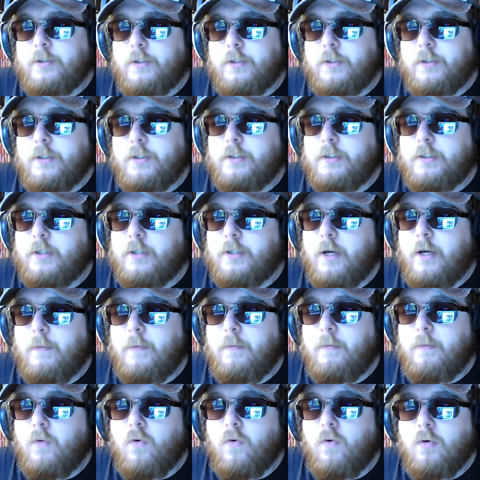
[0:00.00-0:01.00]
this a tiny
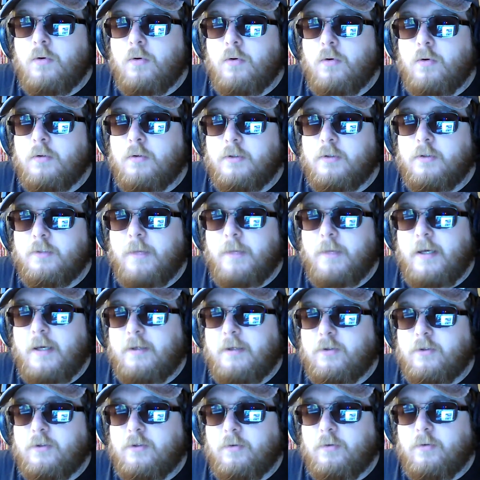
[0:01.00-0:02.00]
bit more to
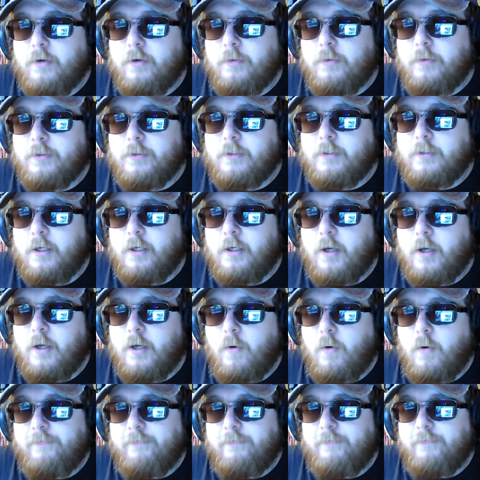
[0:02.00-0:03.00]
make sure it was going to
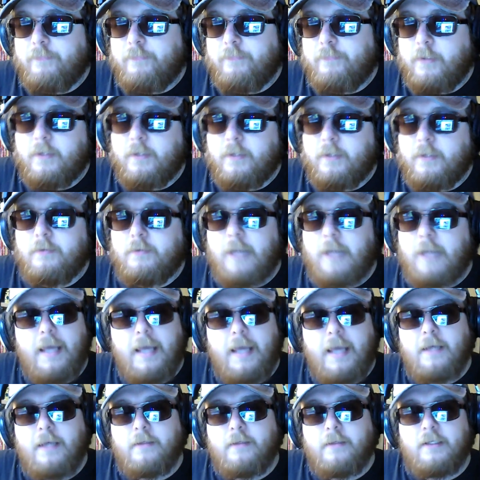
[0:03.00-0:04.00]
go off. But
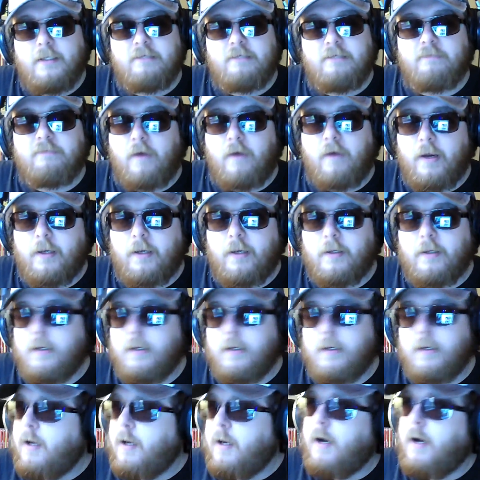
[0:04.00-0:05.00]
hey, that's fine.
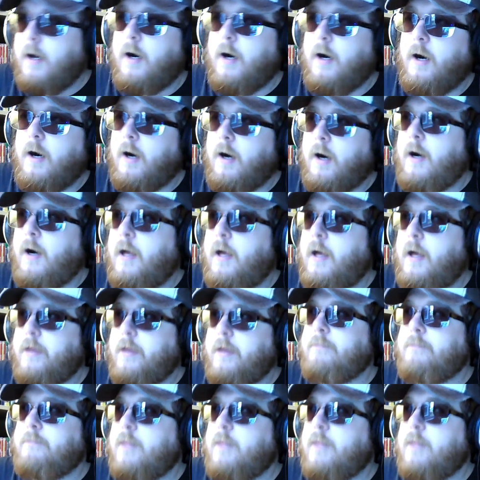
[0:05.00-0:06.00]

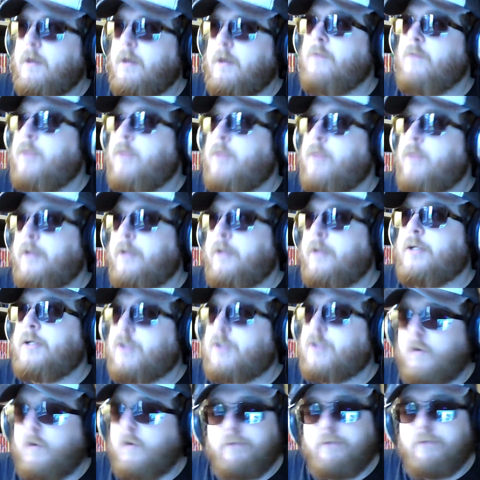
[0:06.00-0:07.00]
None of
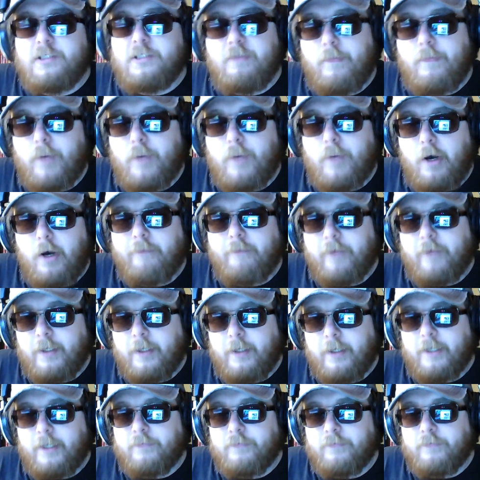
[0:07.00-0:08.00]
these conferences have been
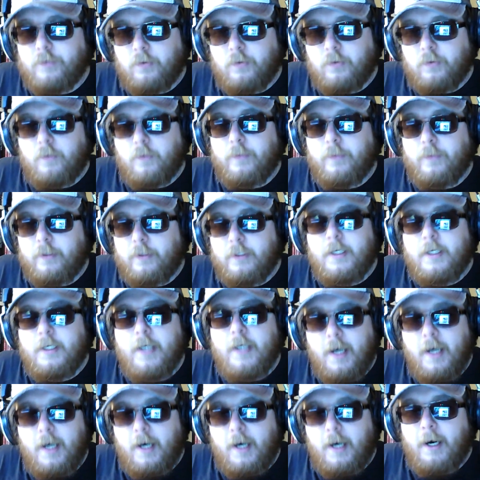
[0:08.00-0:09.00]
perfect, that's for sure. But
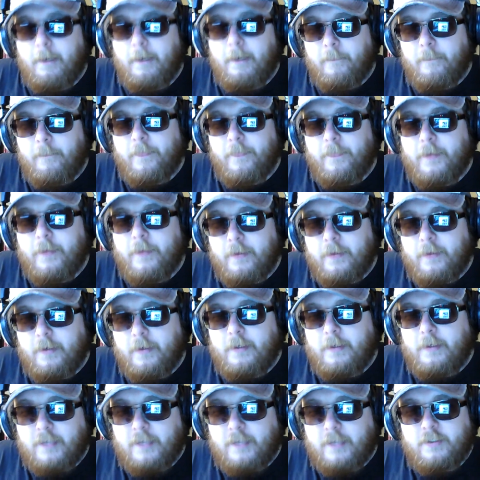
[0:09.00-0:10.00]

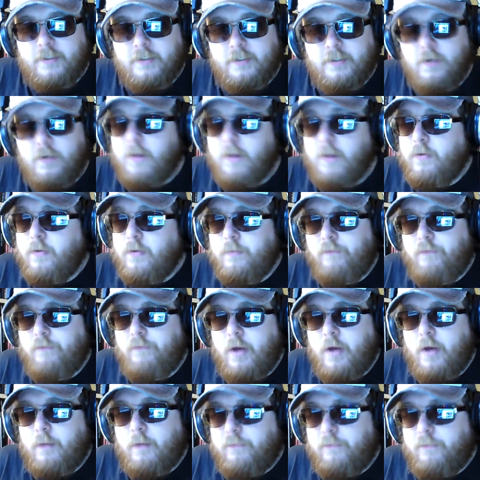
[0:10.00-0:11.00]
yes, so I thought it was
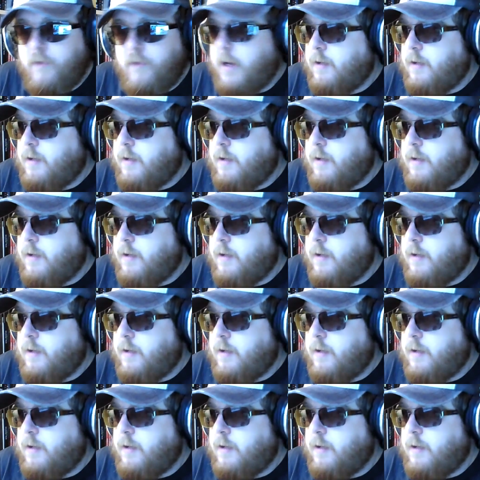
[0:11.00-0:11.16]
fine. It was fine.